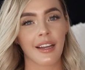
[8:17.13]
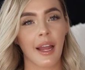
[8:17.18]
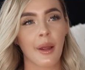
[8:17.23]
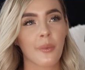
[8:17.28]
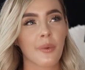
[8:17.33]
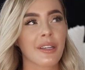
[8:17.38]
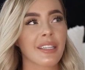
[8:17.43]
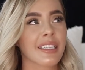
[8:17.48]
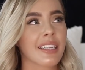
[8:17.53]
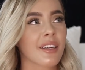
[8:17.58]

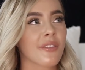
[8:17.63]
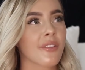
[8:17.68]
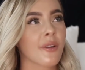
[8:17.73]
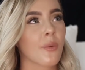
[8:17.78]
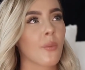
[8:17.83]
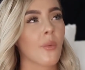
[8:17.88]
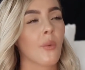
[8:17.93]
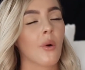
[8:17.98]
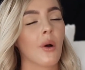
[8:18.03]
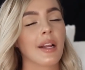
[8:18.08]
I wouldn't give
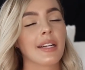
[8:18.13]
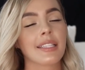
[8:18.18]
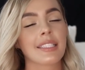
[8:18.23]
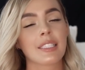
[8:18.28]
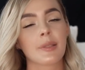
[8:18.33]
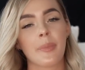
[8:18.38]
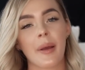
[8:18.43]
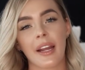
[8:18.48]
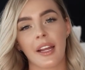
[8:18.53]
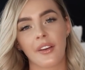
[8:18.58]
it one
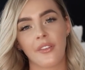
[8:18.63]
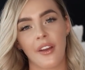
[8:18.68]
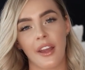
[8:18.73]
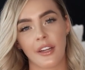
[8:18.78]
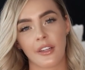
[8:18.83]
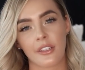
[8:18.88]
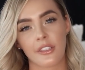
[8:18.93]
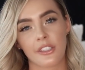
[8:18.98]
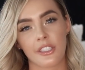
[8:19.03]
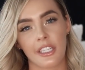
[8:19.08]
speck of
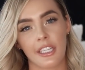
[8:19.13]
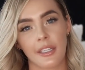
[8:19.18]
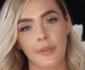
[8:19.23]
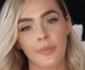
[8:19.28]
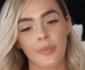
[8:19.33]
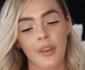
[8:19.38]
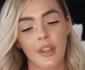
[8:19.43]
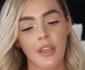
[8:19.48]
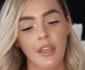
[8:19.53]
energy